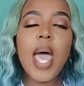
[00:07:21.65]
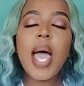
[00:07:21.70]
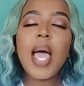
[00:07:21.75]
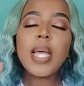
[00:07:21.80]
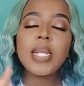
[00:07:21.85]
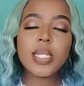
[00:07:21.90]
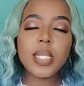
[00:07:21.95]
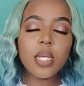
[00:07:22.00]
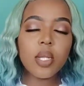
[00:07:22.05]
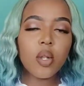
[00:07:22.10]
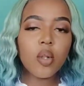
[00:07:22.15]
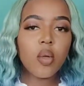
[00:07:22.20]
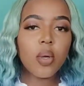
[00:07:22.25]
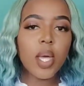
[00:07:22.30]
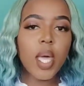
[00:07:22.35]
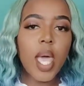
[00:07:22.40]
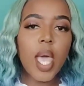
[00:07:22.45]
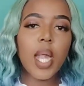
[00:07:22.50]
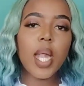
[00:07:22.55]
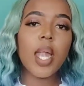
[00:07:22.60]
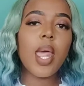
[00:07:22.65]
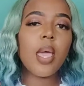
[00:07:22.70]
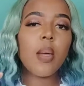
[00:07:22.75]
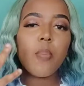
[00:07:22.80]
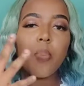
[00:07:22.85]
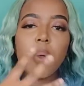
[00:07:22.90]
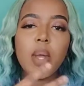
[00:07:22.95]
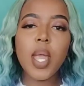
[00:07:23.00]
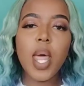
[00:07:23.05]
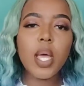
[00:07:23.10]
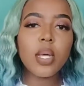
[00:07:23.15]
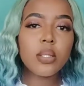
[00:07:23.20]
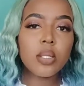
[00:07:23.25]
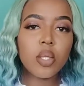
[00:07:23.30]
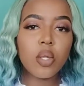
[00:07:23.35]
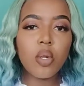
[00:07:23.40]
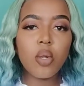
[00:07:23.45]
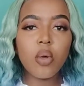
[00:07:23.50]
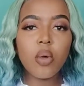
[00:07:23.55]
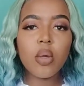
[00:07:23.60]
I did look at like
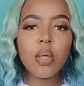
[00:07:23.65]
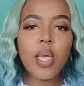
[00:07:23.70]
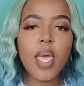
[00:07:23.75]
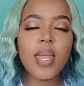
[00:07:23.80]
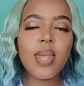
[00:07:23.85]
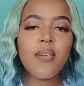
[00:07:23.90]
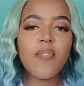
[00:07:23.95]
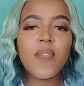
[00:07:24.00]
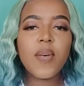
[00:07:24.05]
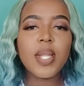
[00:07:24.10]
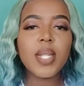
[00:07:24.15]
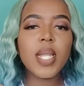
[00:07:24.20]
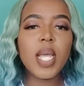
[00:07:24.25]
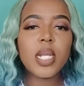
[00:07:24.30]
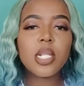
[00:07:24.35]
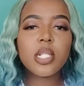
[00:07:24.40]
Bonang's look and I felt